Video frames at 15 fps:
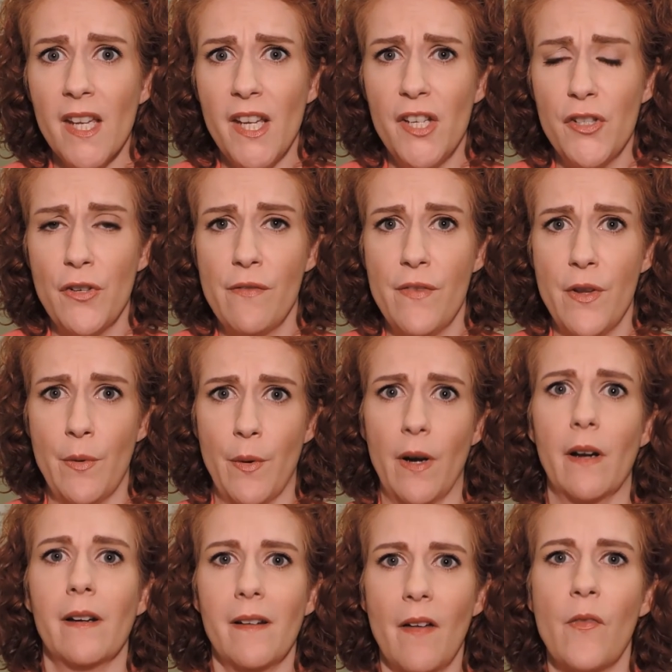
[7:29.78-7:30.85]

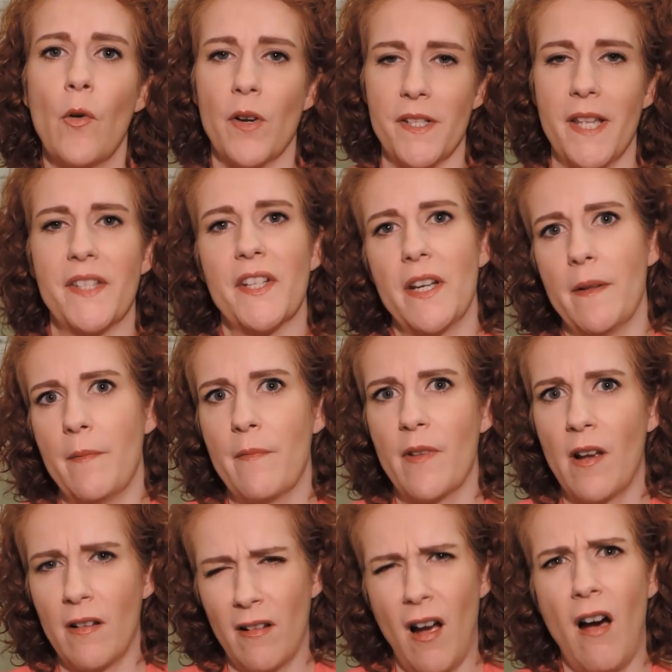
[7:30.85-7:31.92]
interviewer, of course that's going
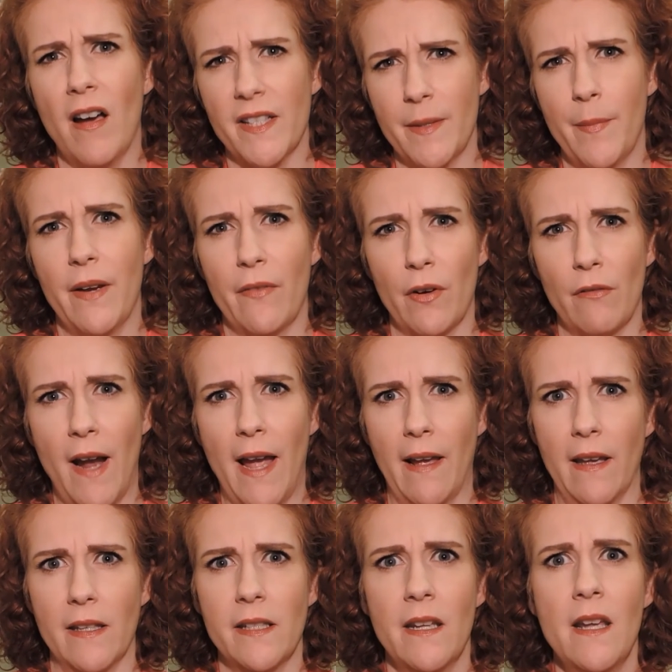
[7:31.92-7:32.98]
to cause a bit of a
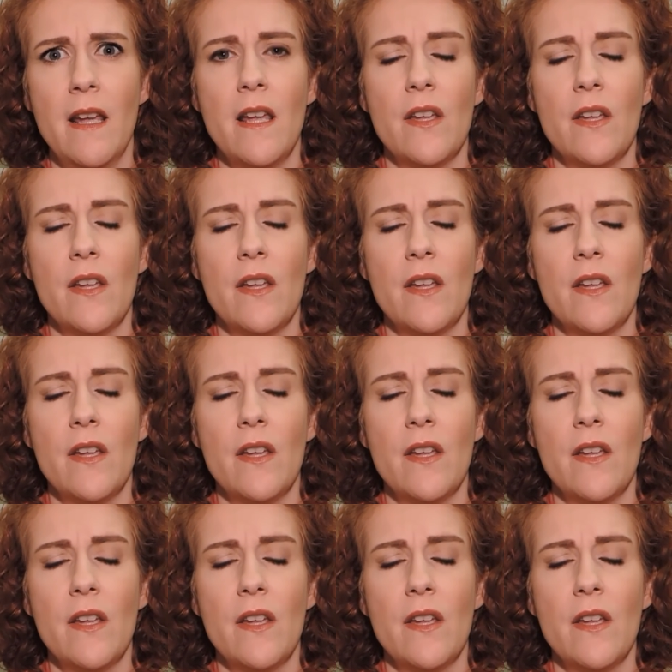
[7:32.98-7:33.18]
racket.